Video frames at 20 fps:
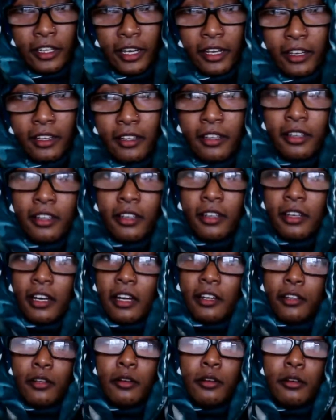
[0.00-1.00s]
a day
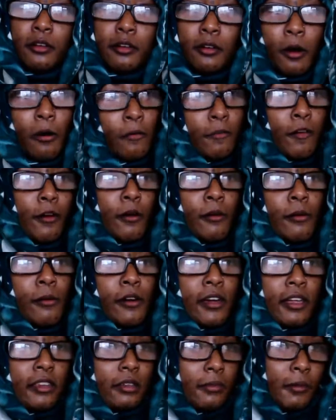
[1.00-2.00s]
and go for a
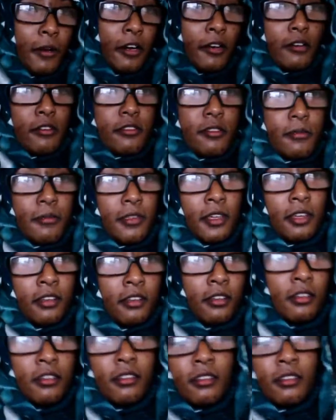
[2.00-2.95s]
walk in the park or something.